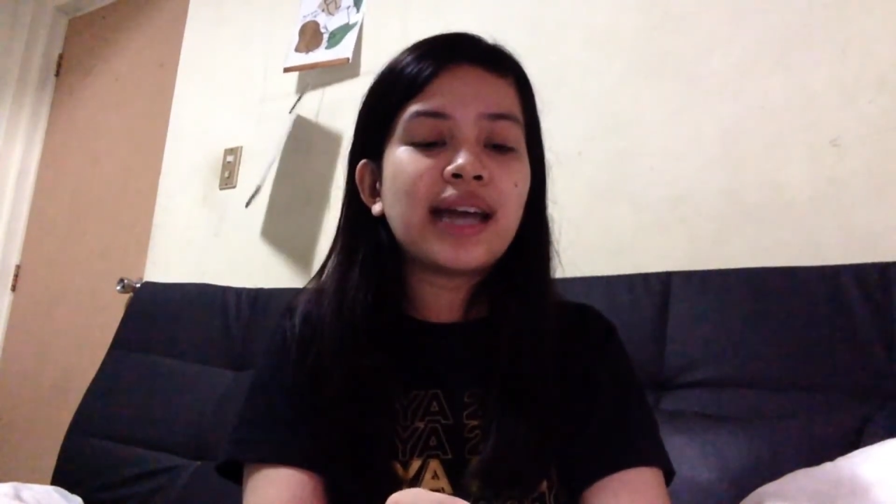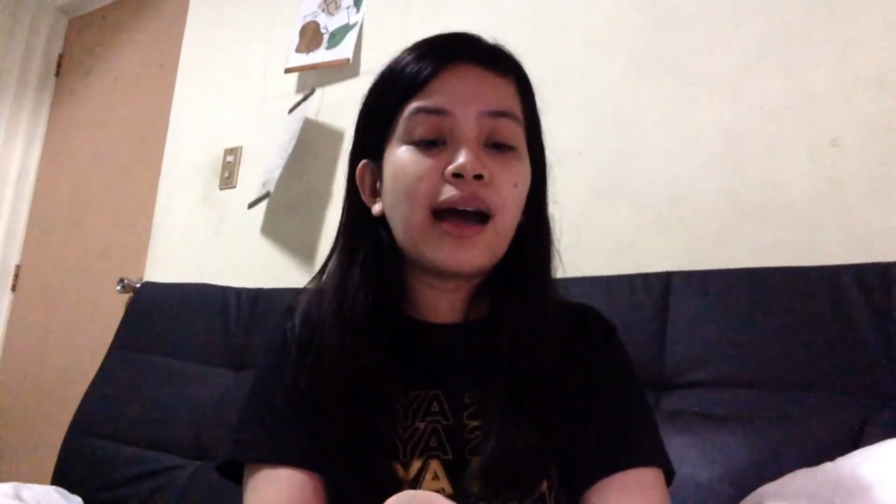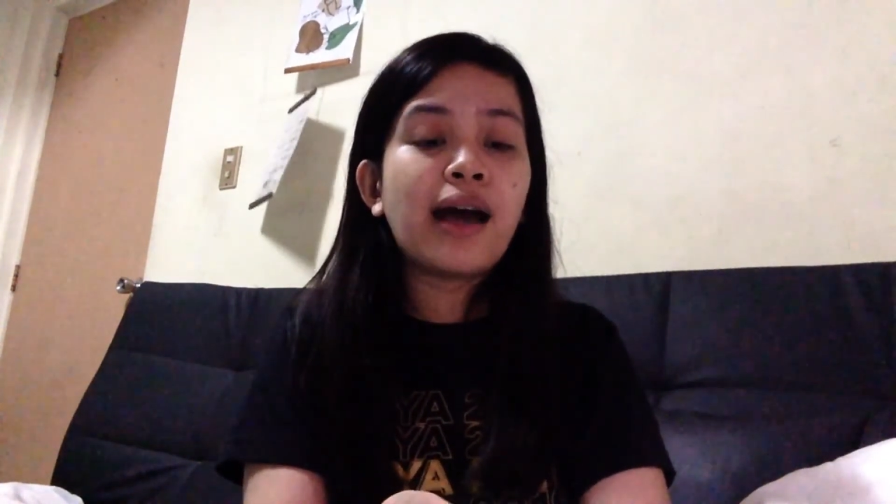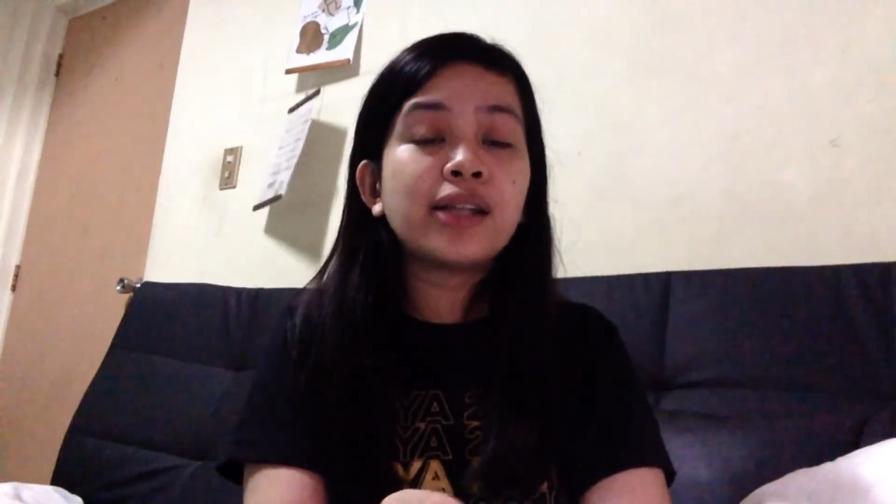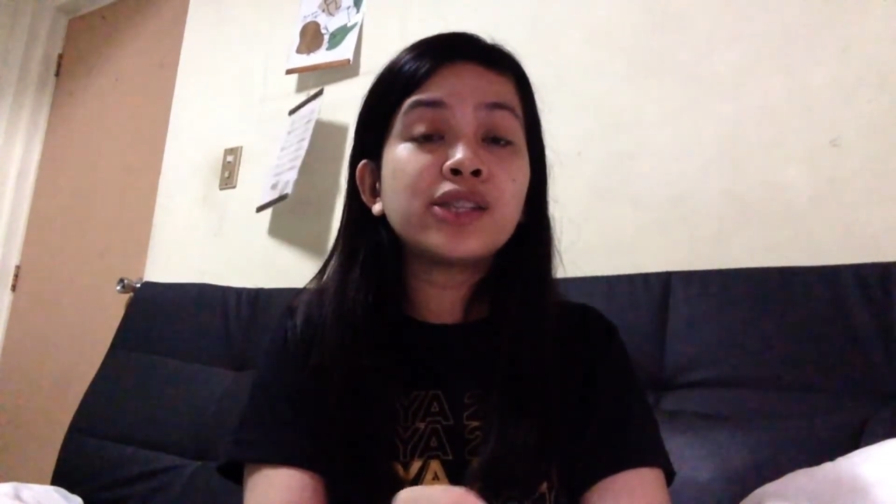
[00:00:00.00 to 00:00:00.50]

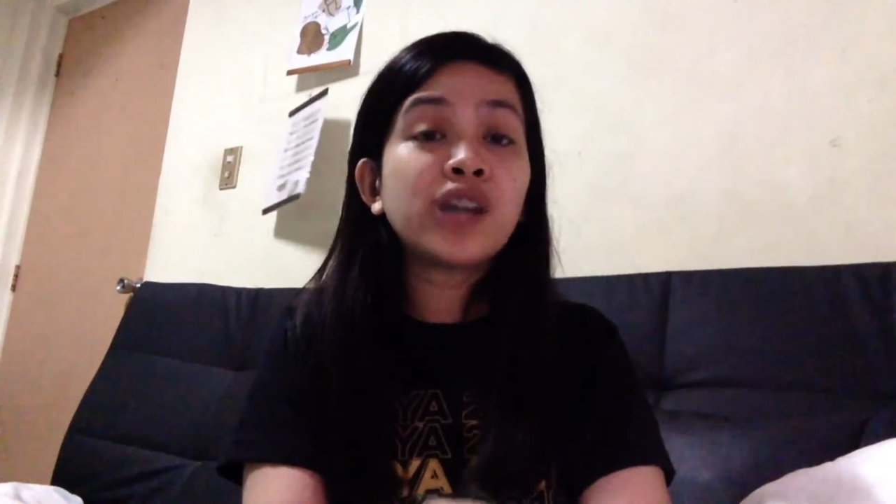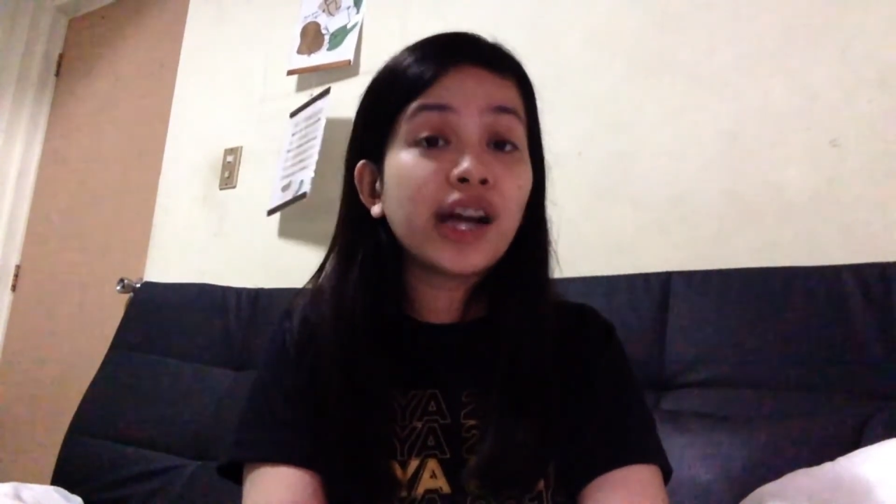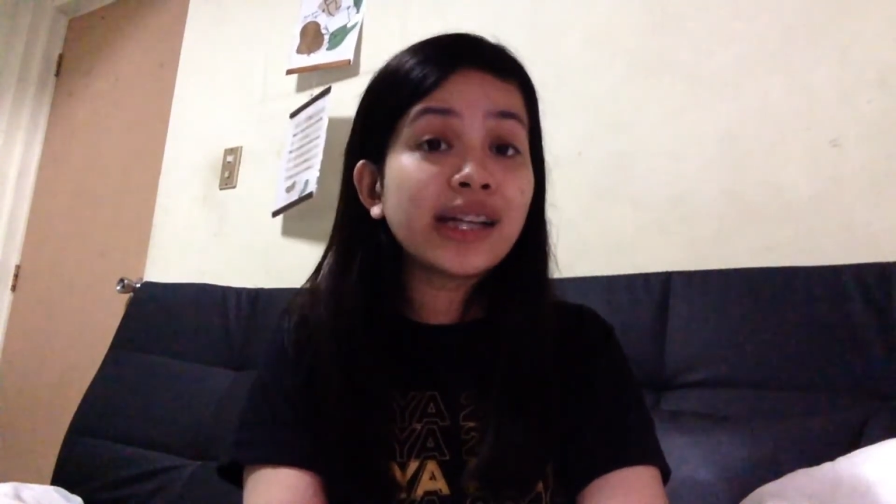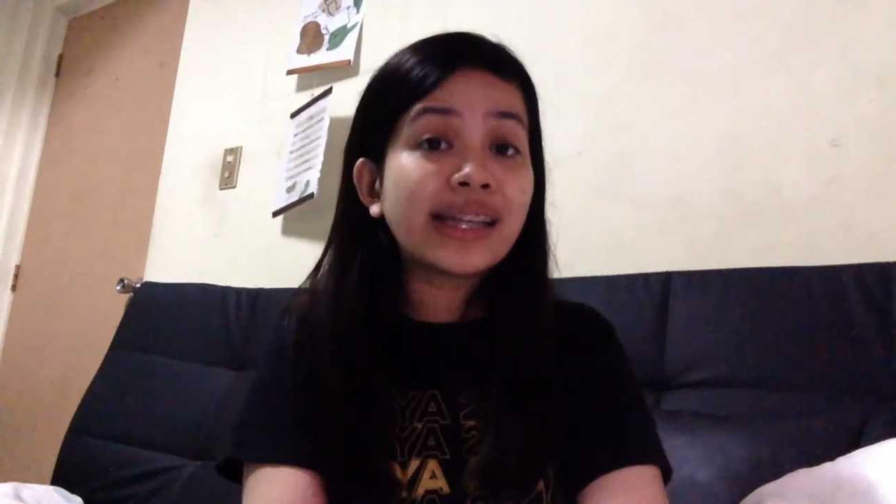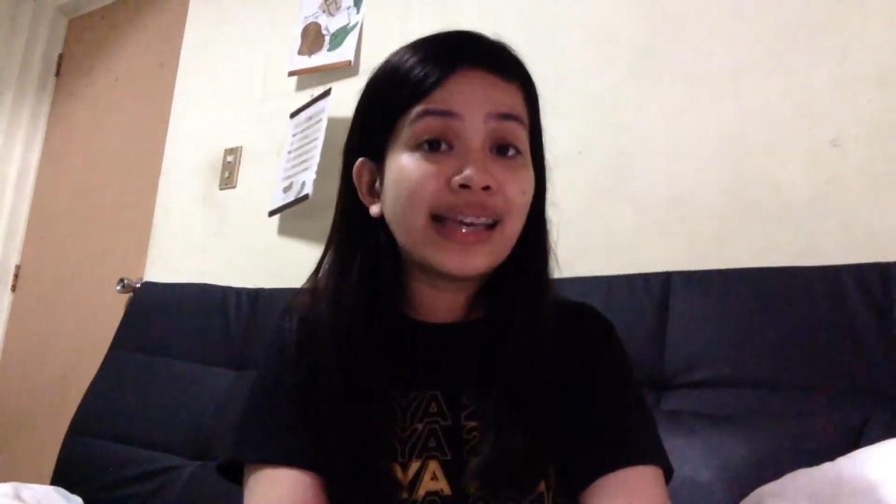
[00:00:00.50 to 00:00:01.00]
na
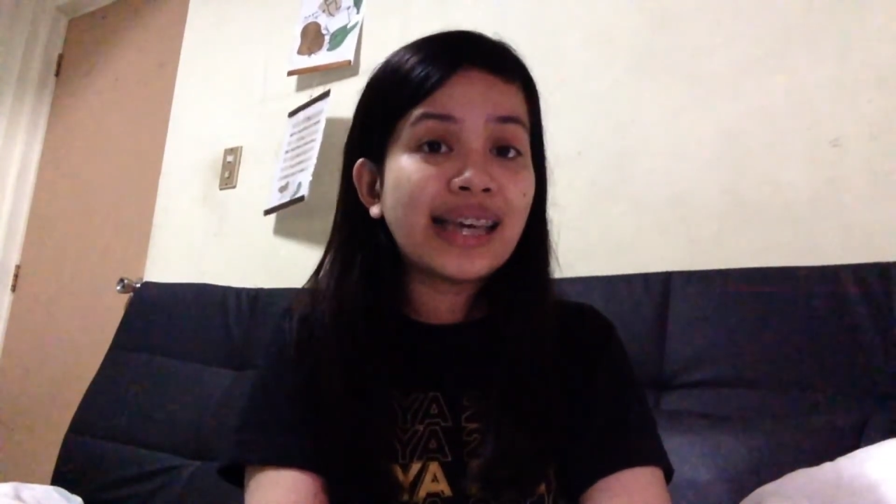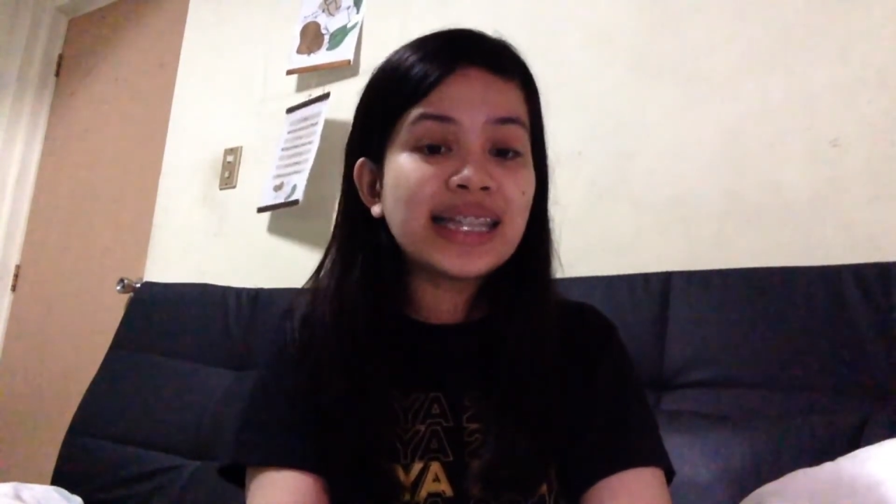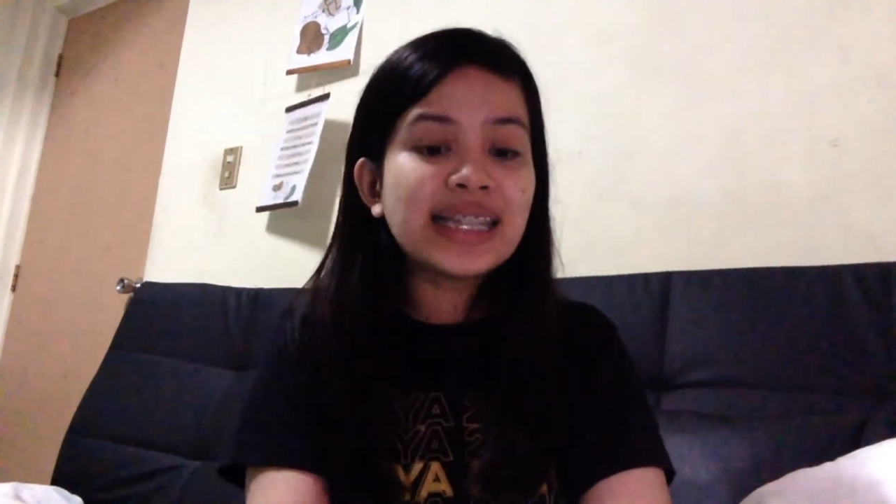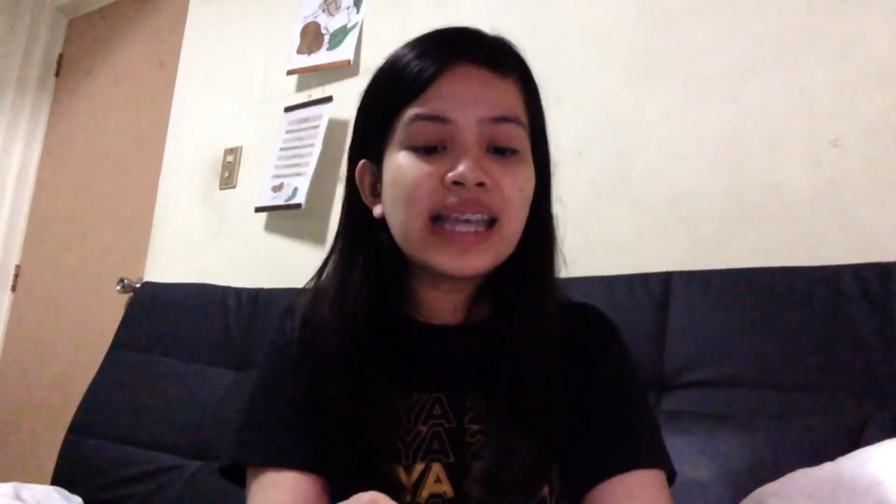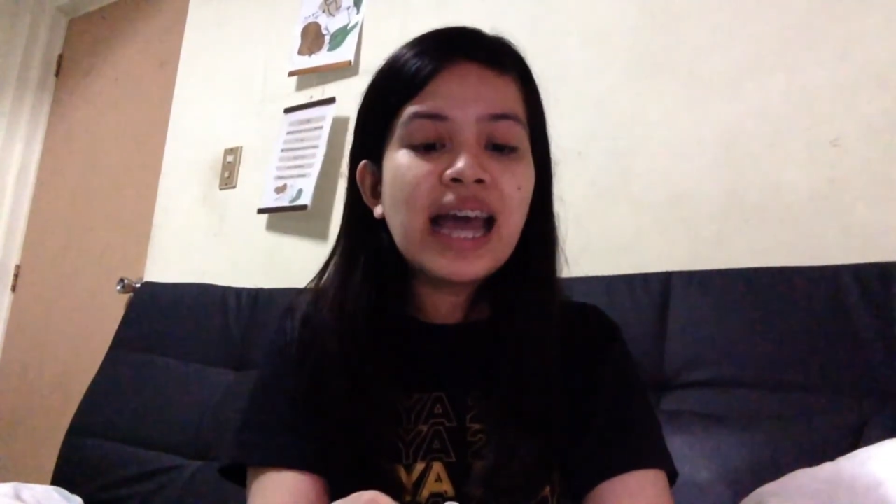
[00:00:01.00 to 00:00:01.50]
dark
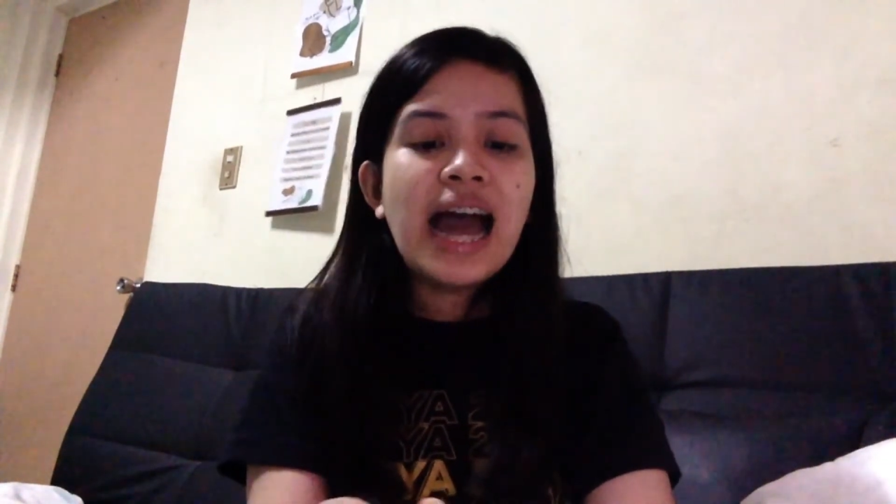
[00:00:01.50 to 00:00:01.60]
kiss,